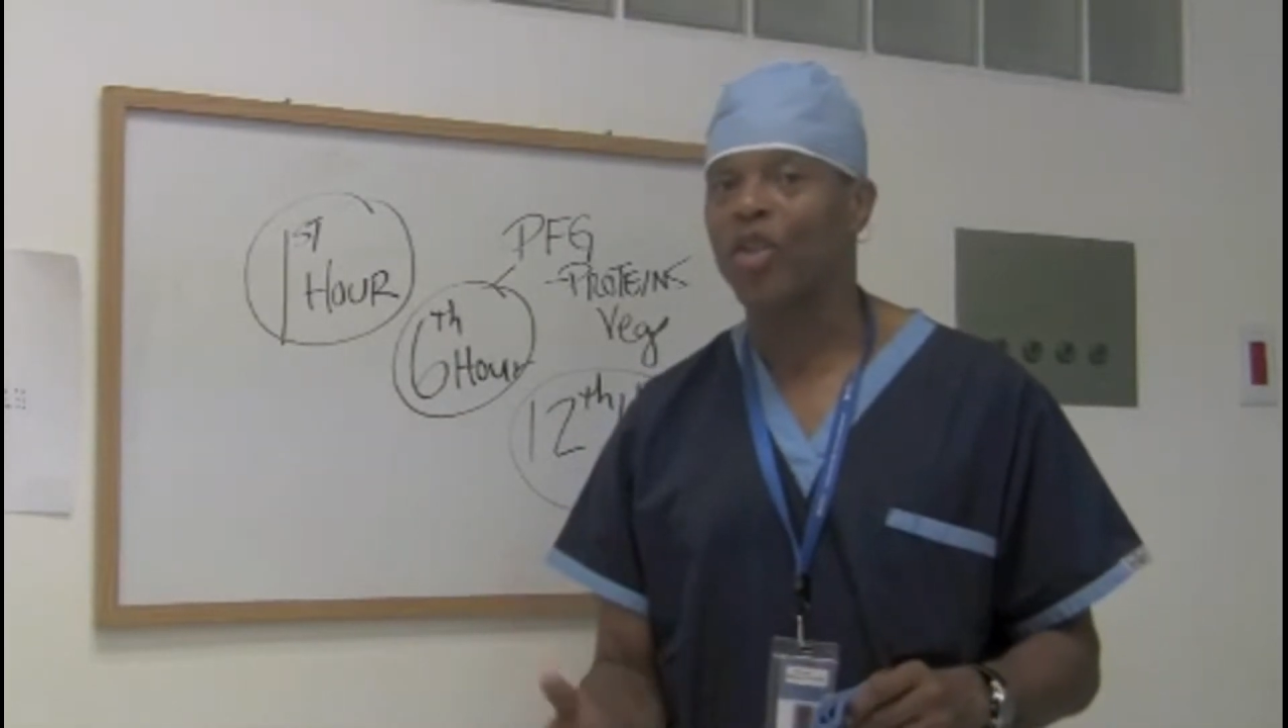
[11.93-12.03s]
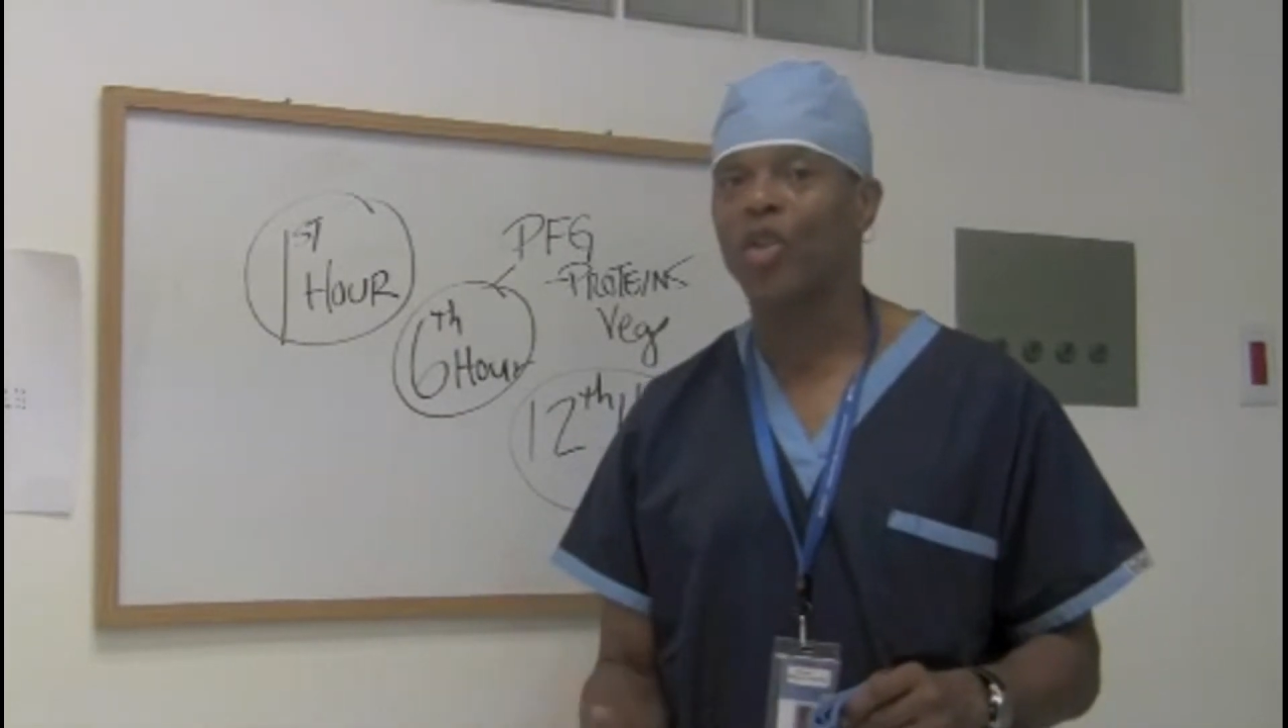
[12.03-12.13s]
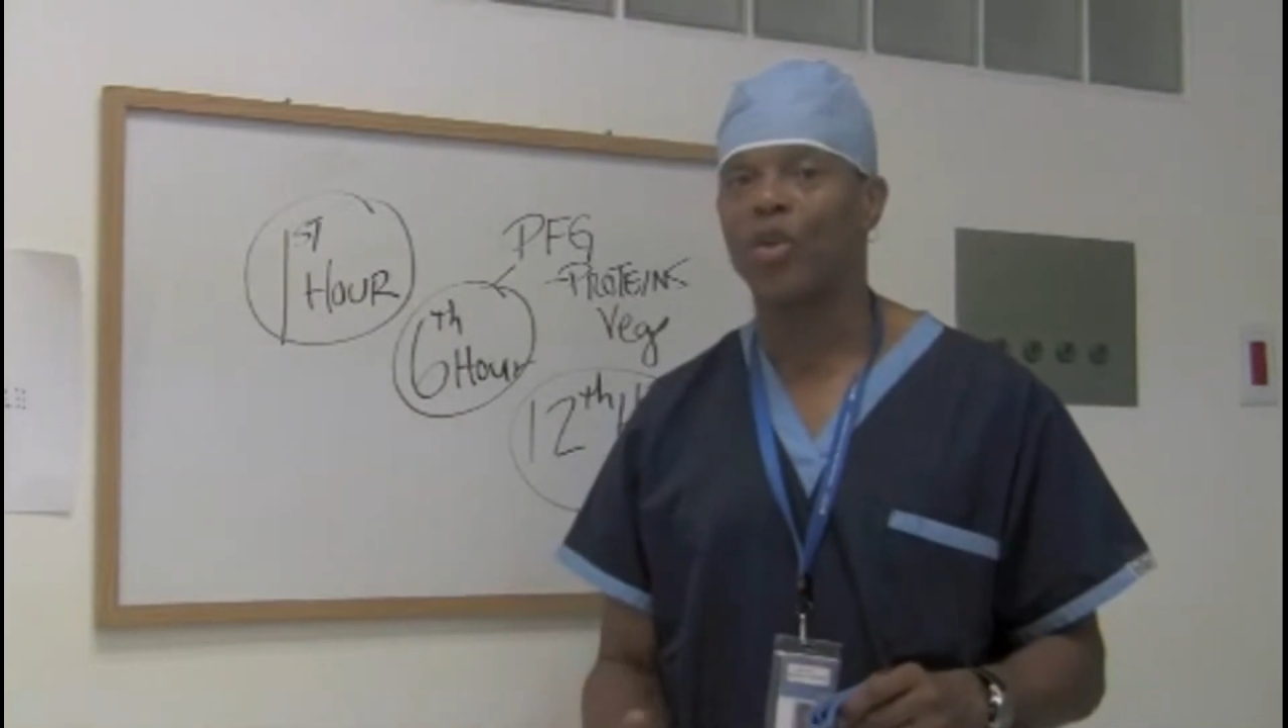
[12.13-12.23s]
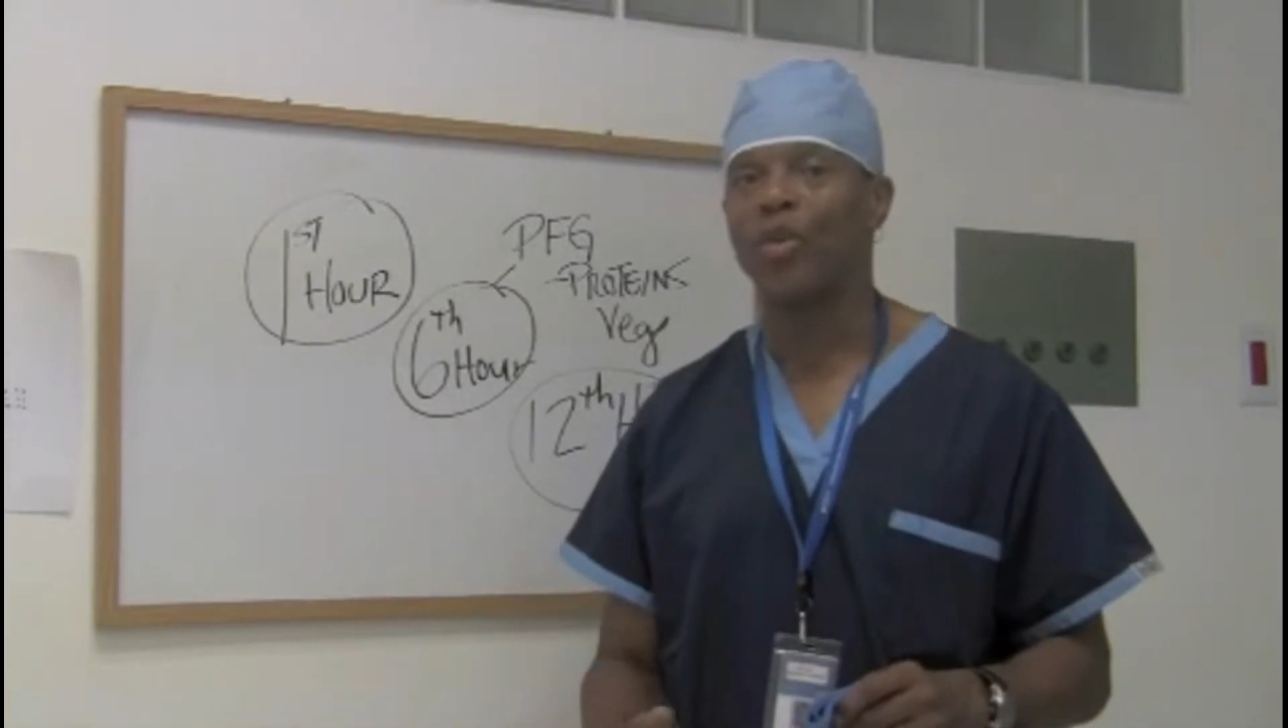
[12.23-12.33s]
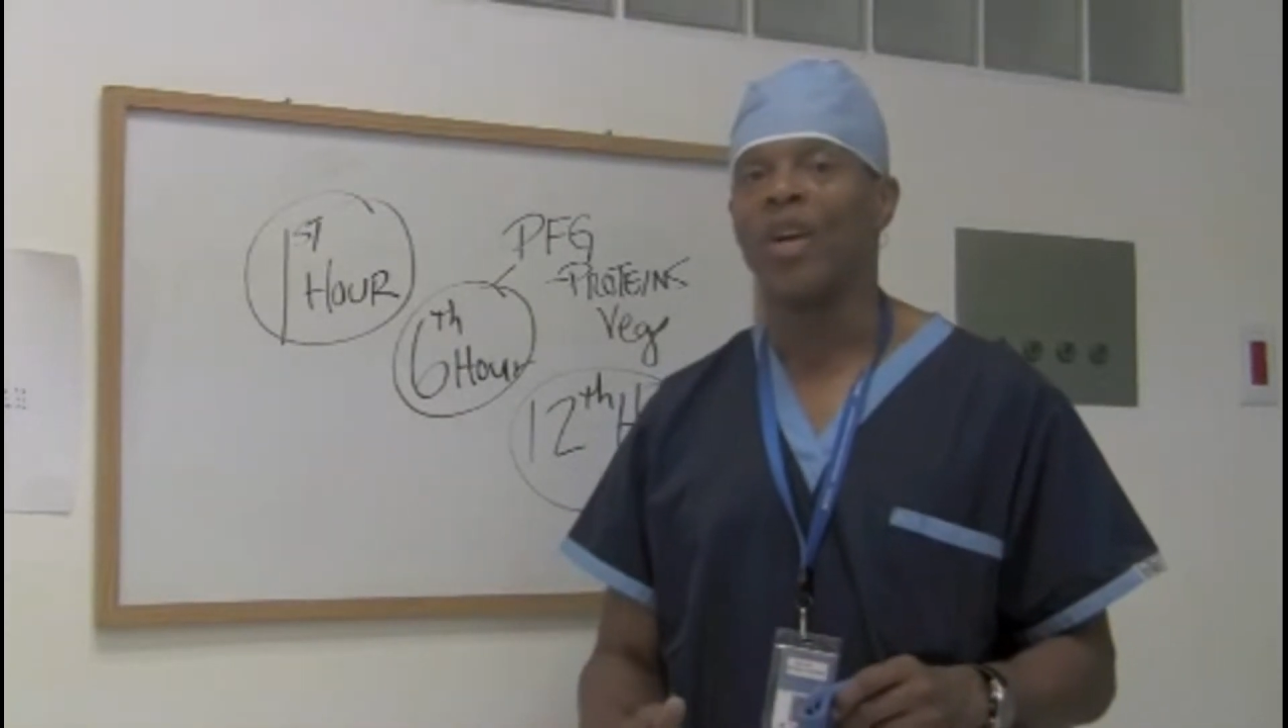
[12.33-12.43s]

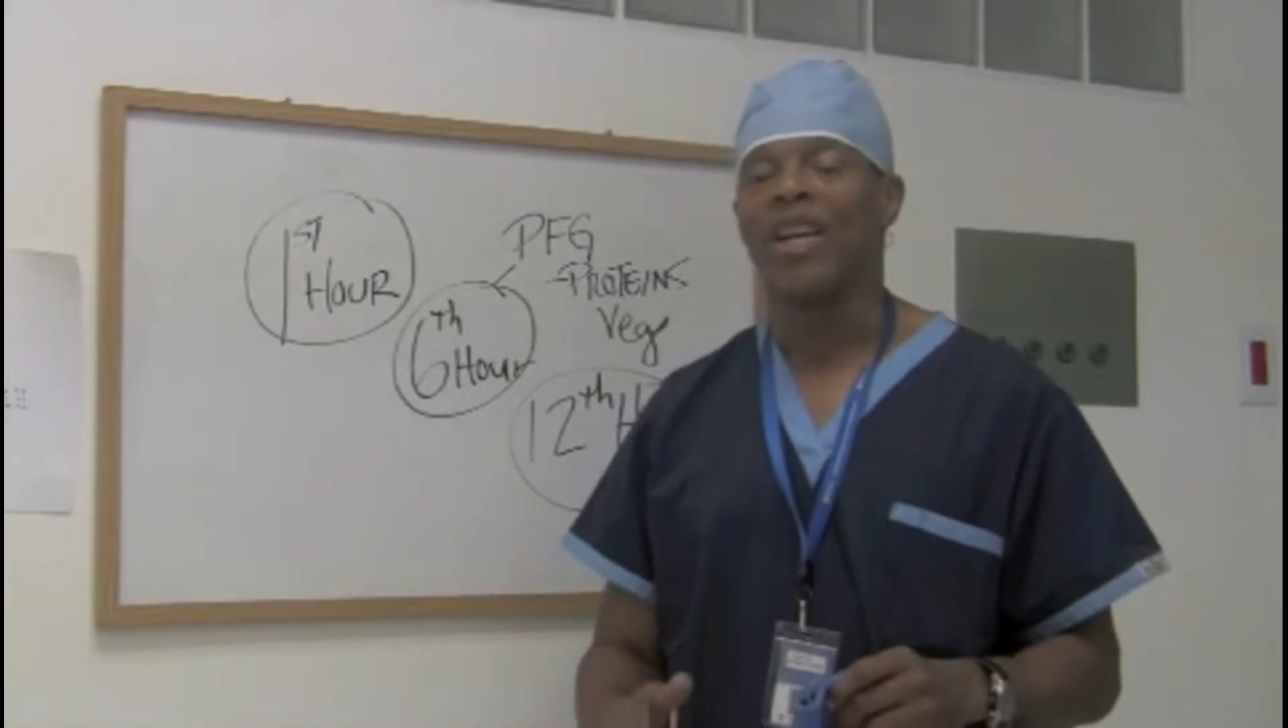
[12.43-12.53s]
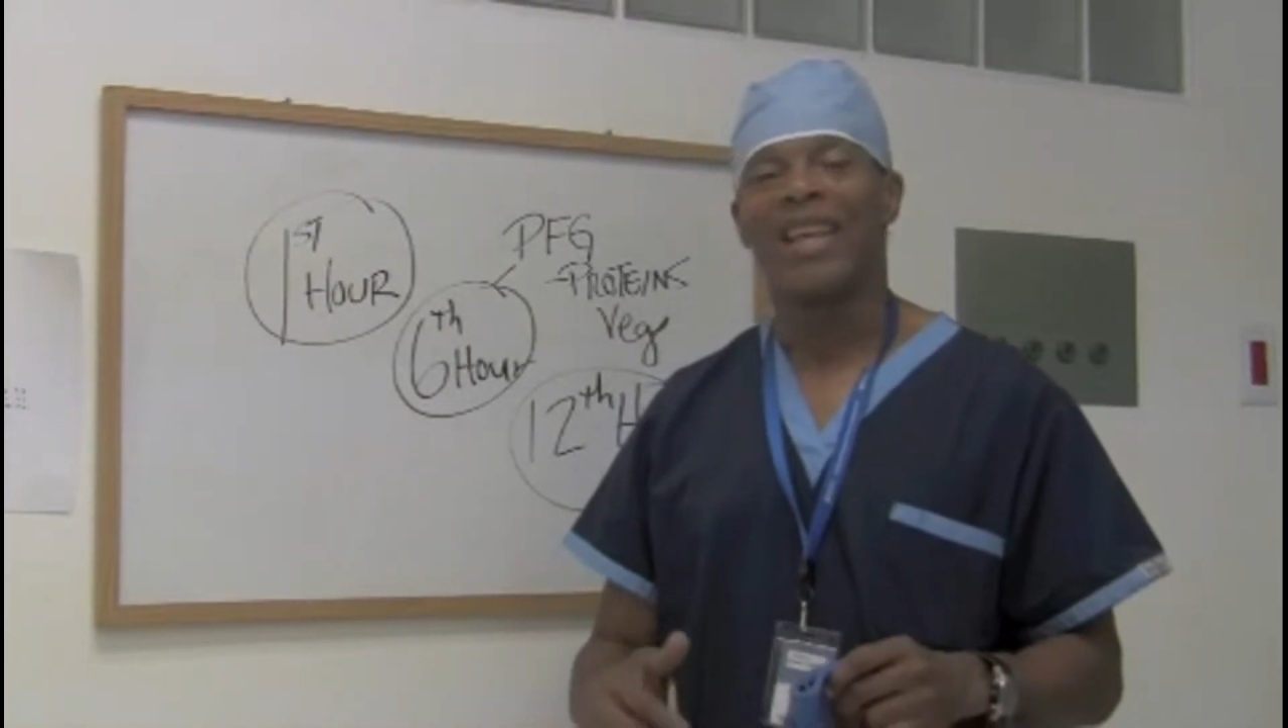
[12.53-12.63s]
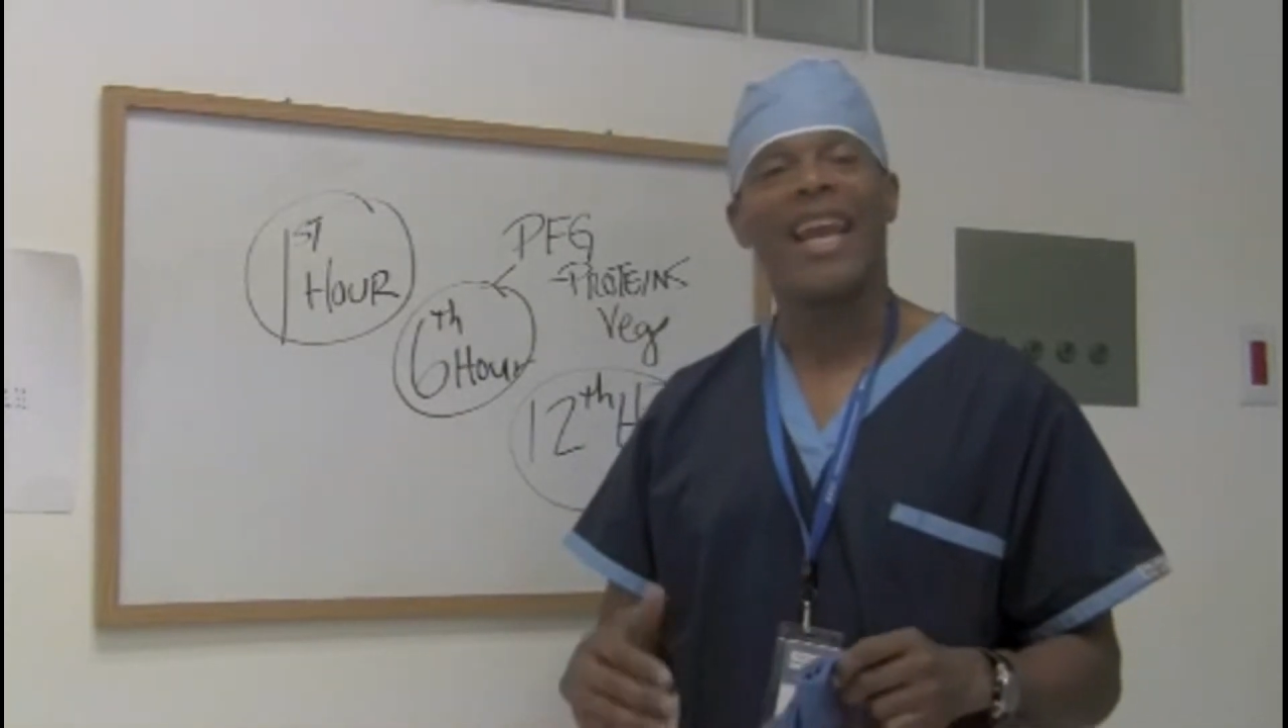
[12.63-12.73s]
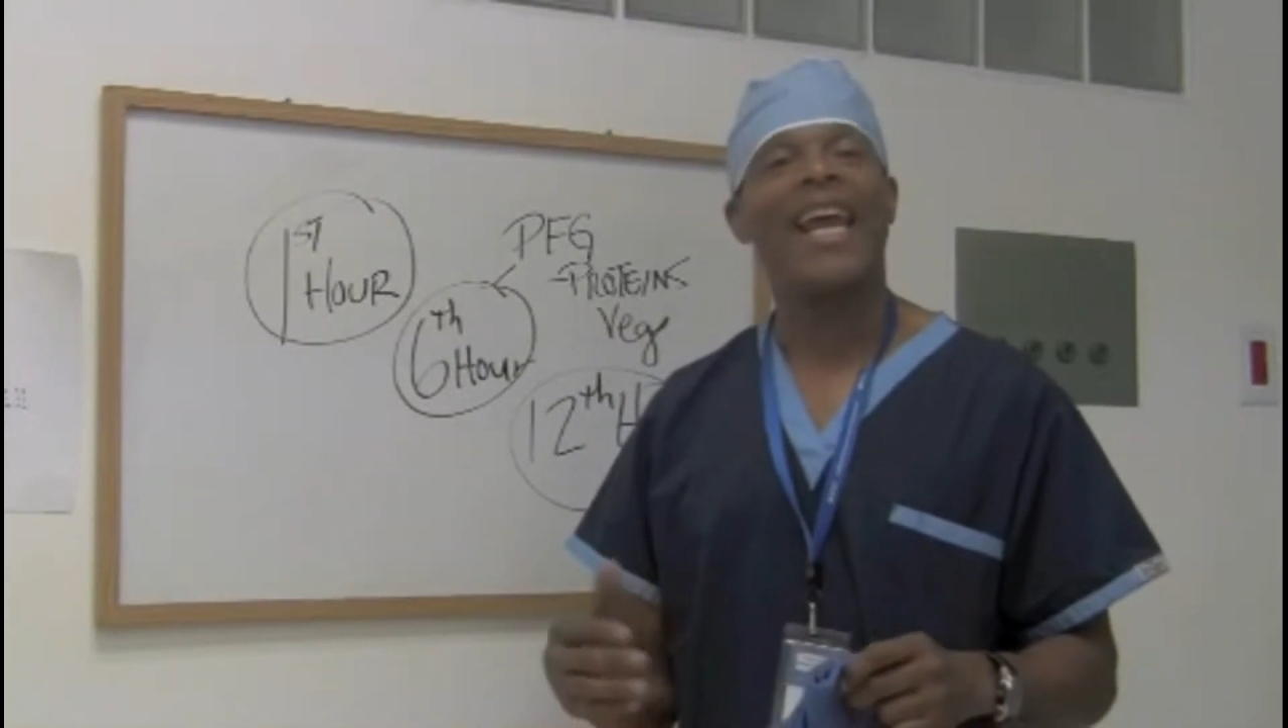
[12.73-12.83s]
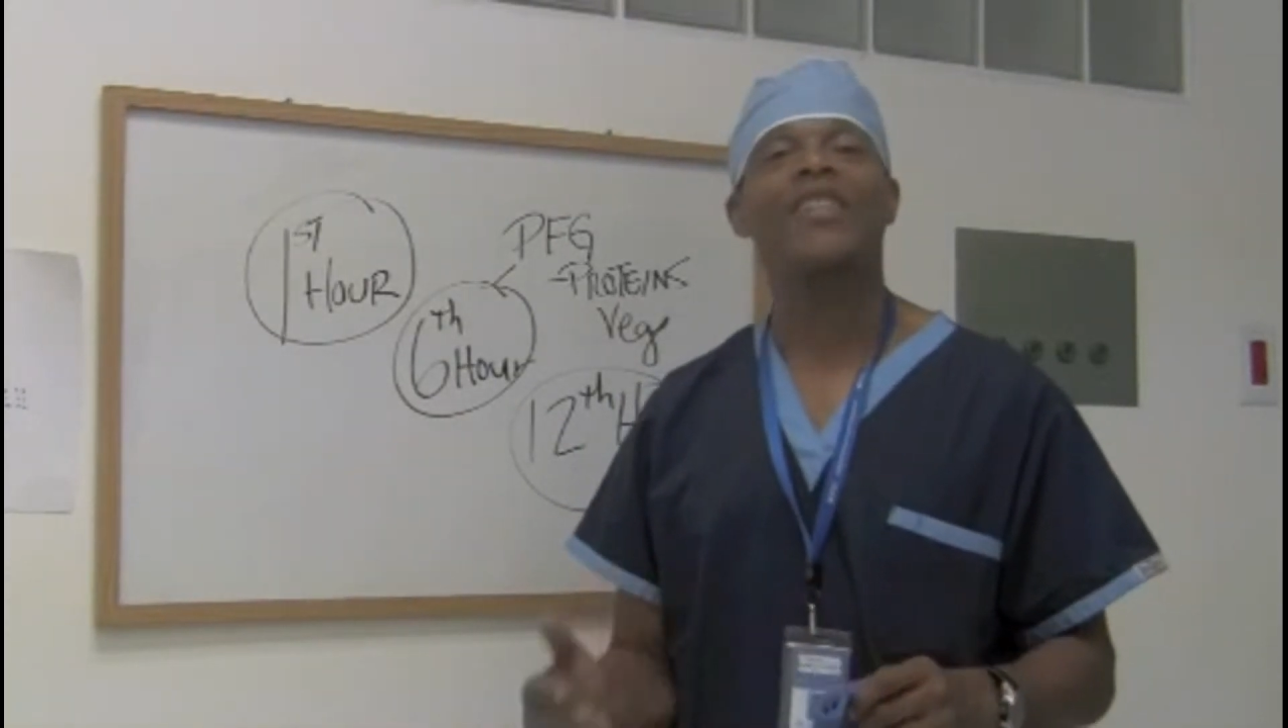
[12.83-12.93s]
two that